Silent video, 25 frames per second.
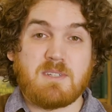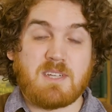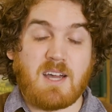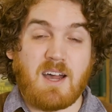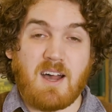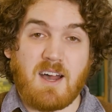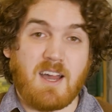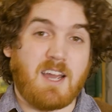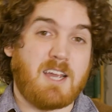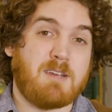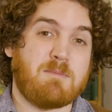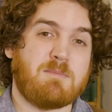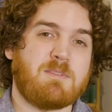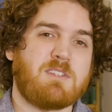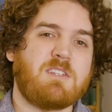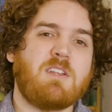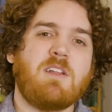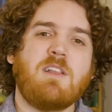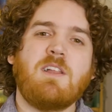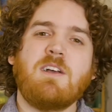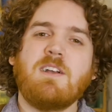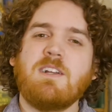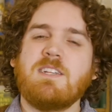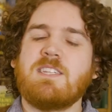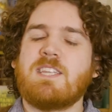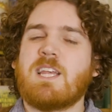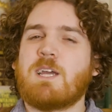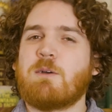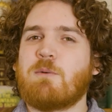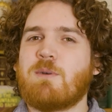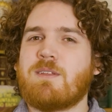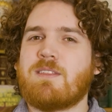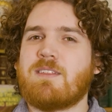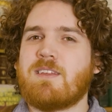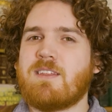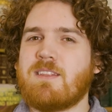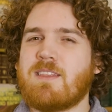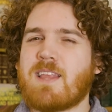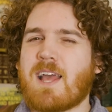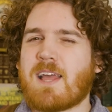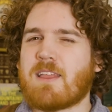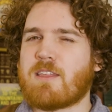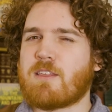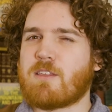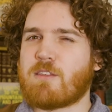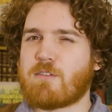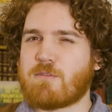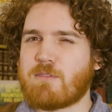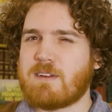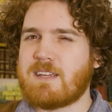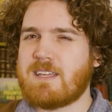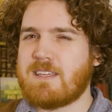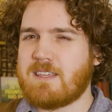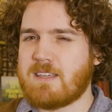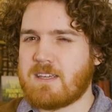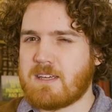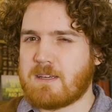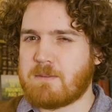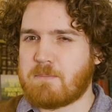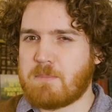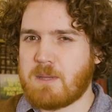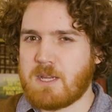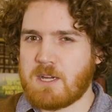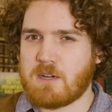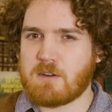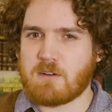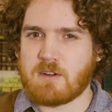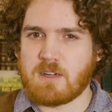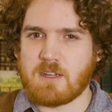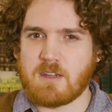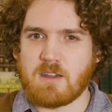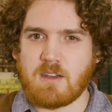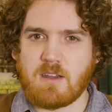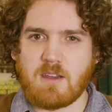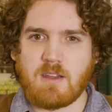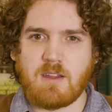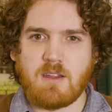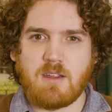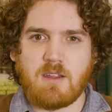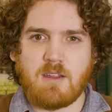time, so long as they're within that 3-year period.